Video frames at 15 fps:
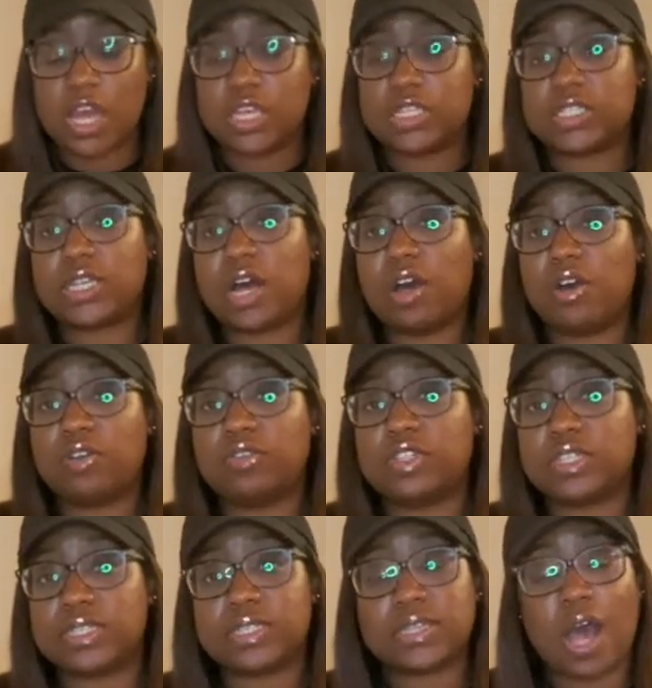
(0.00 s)
so
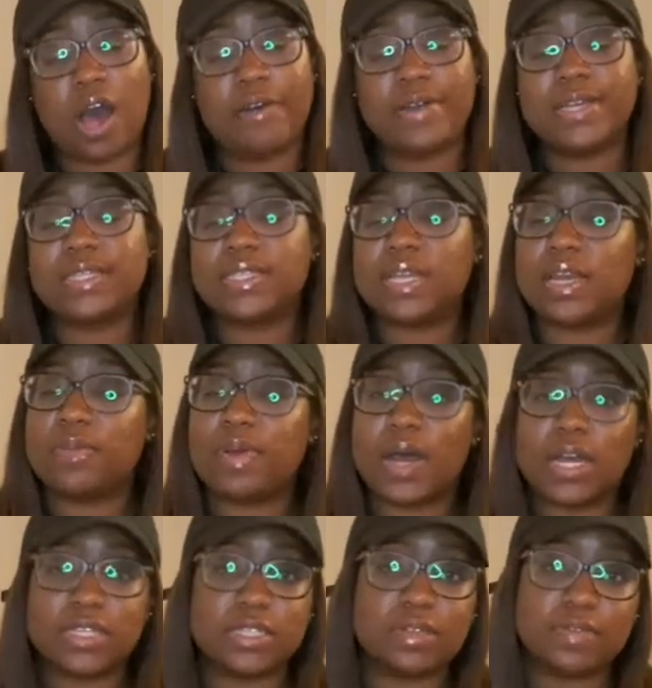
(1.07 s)
just always think
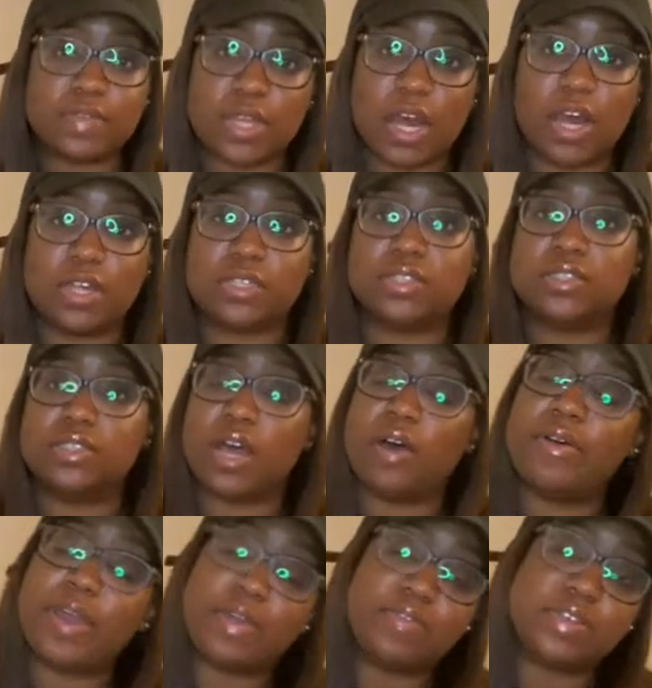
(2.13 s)
positive thoughts
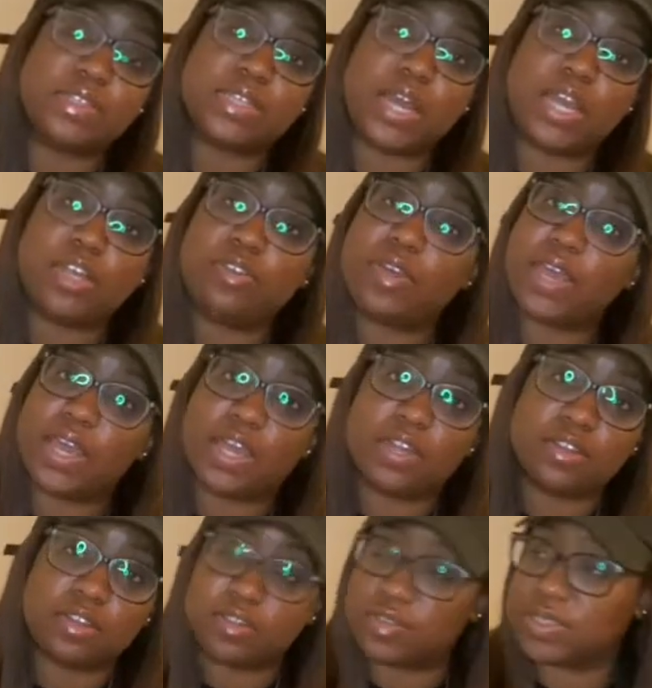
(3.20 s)
don't ever say you
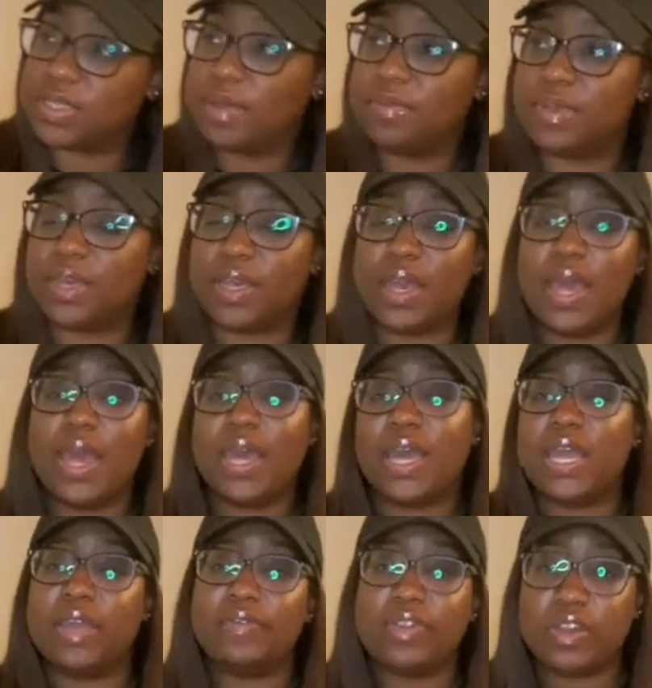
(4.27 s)
can't do something
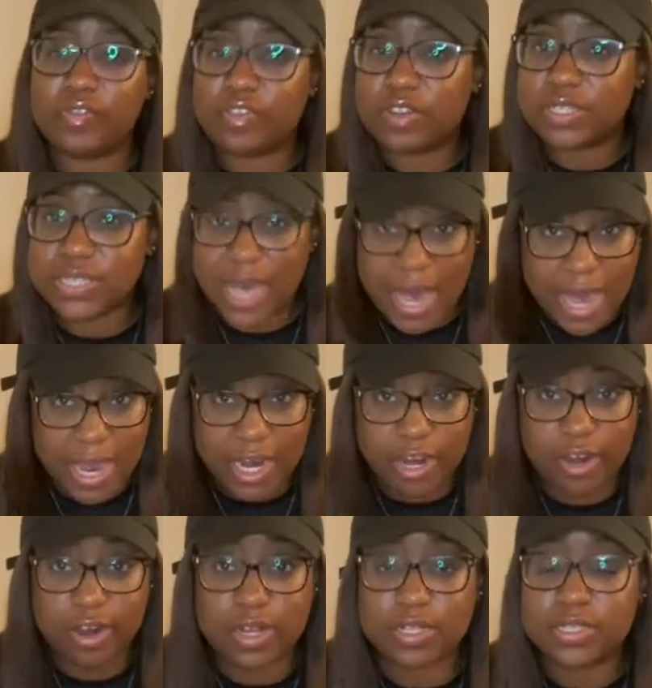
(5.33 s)
even if you're
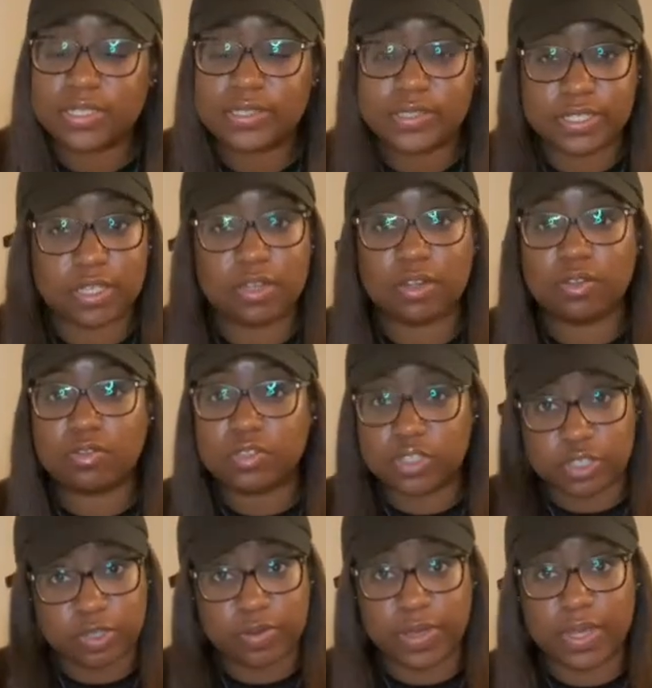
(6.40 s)
tired still
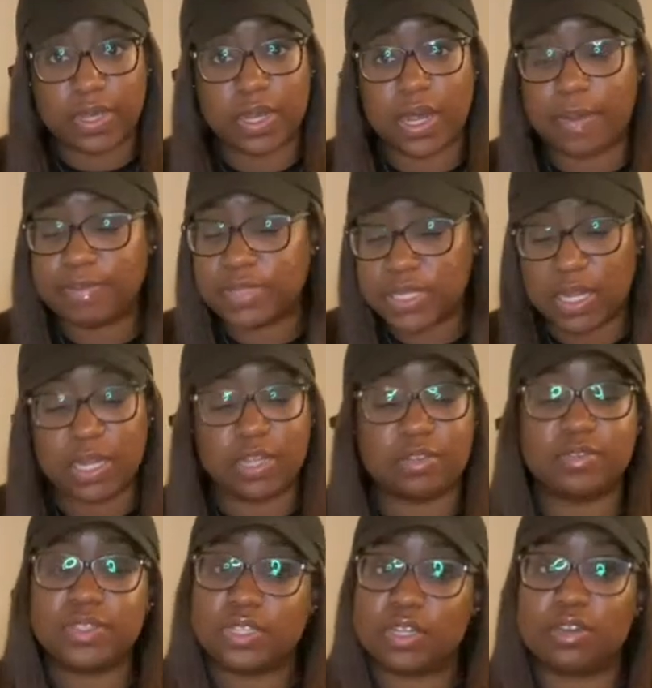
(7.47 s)
do it i'm telling you
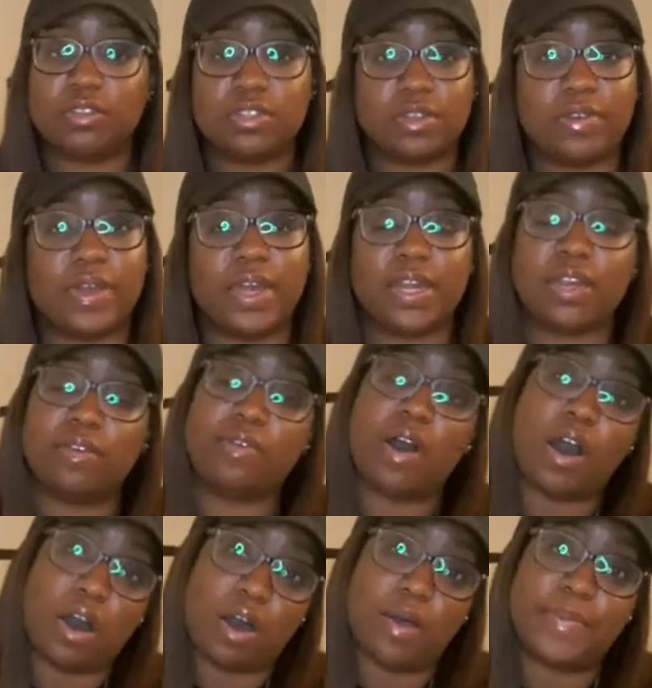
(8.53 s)
still do it and it will
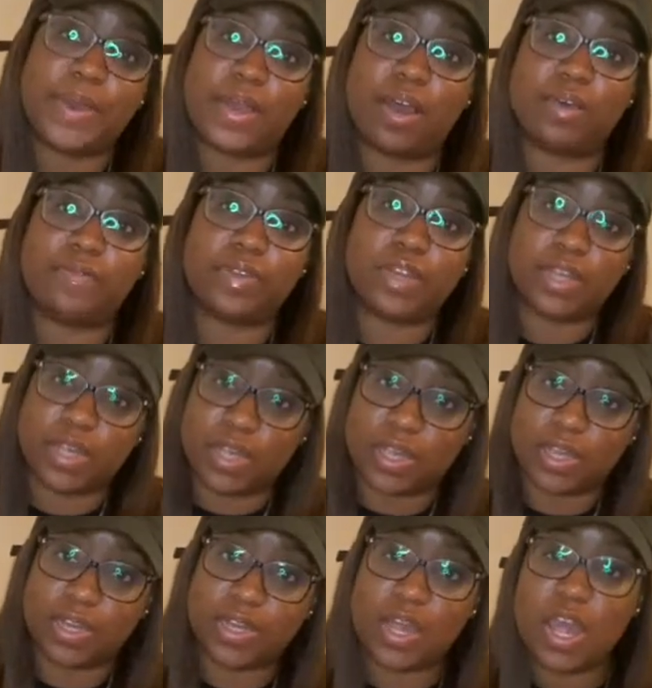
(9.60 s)
all pay off in the
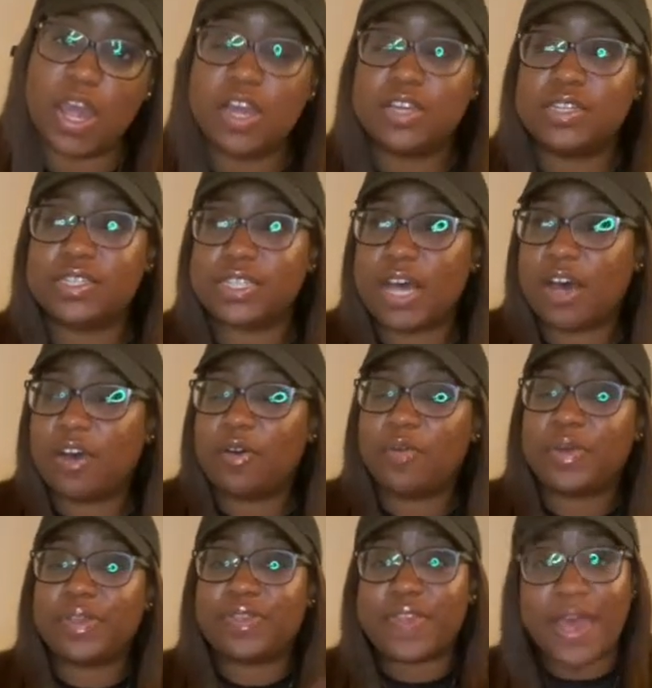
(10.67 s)
end so
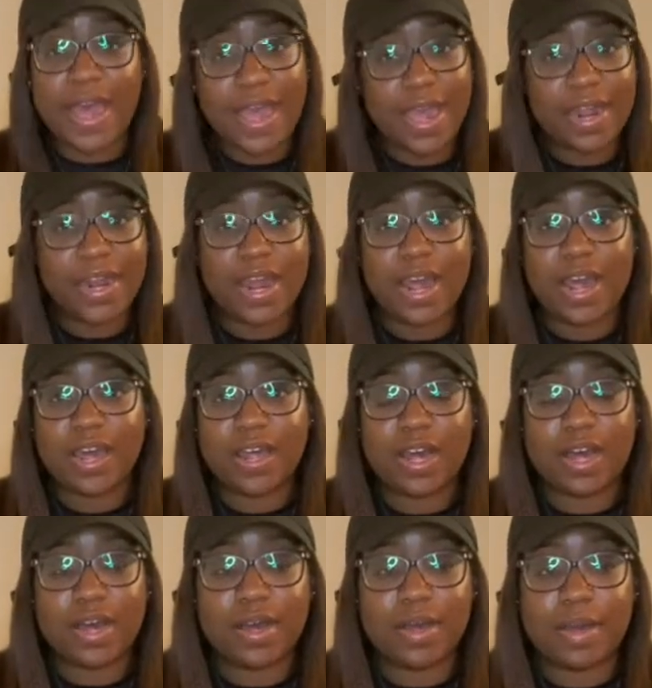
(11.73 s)
with that
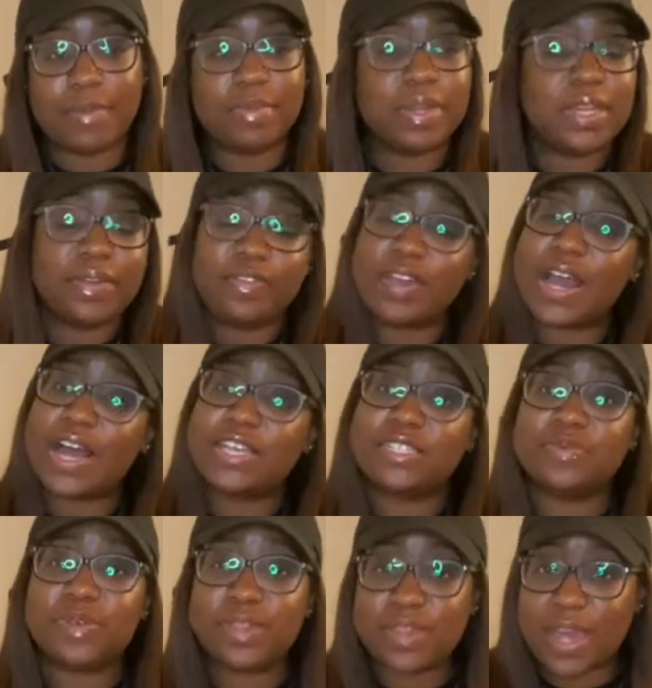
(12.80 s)
uh, i'm gonna leave you guys
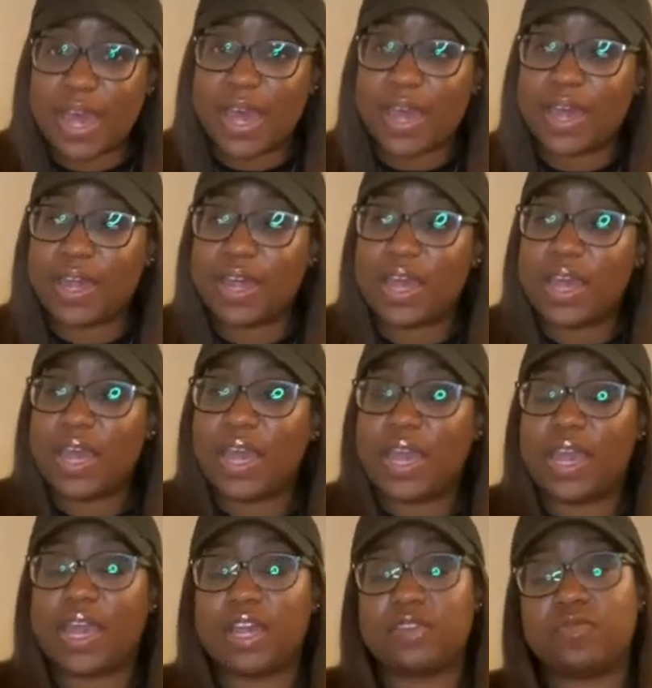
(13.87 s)
with that
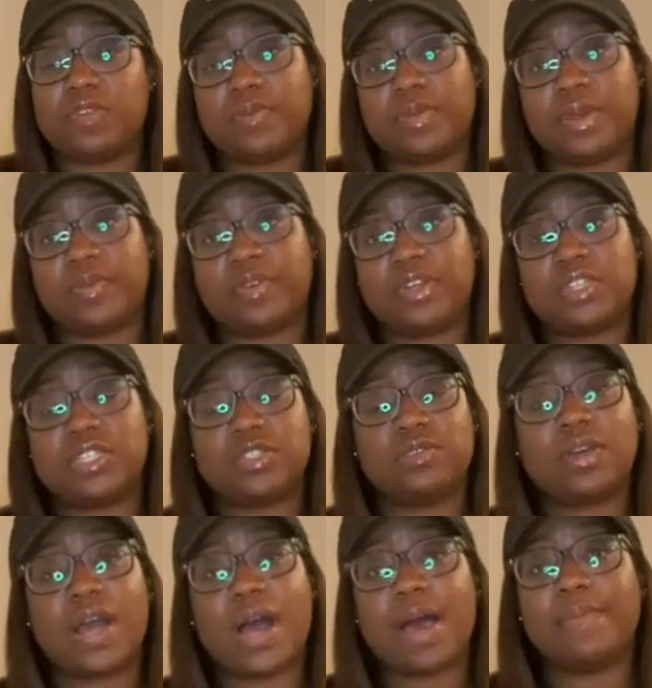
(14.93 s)
and remember to
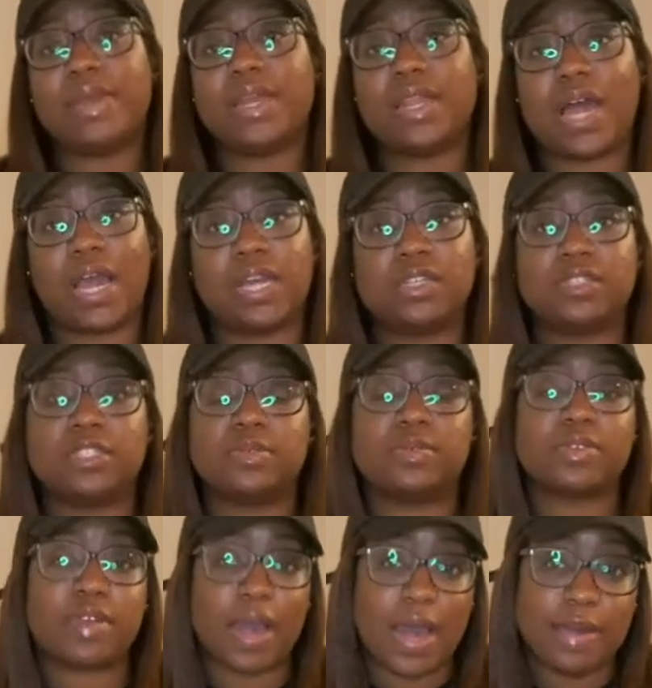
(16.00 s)
comment like and
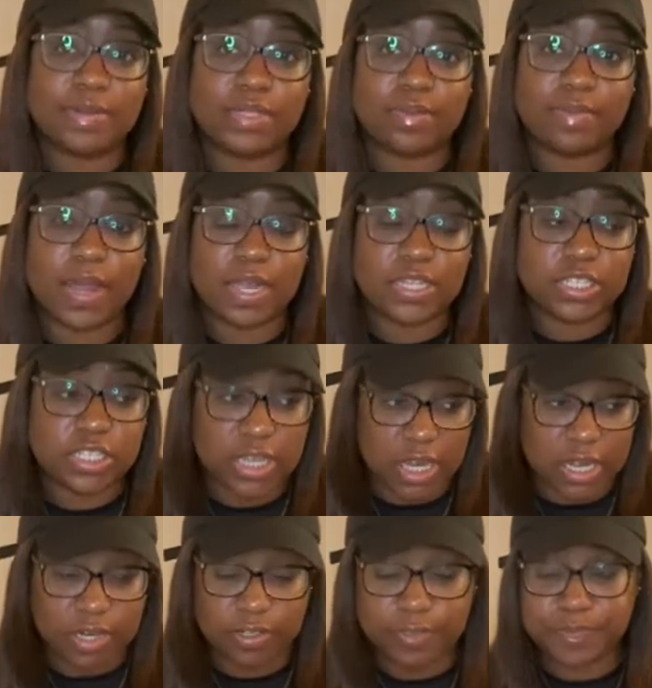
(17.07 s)
subscribe to my
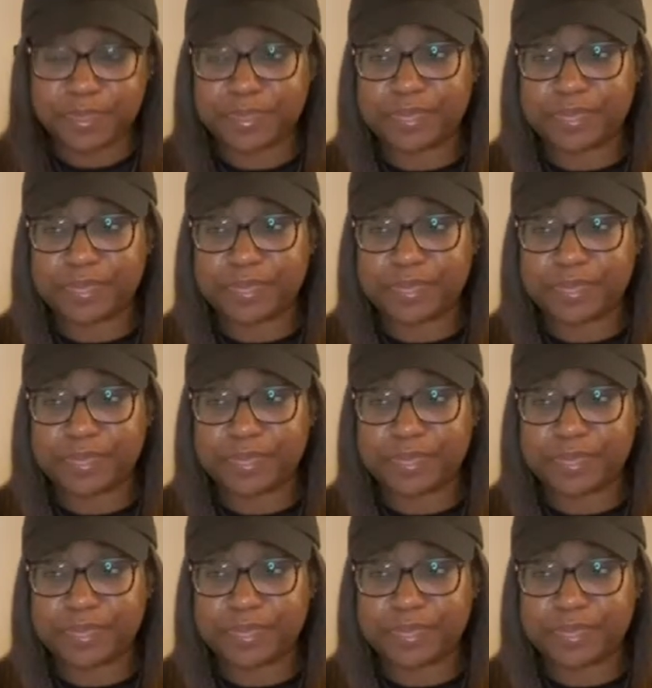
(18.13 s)
channel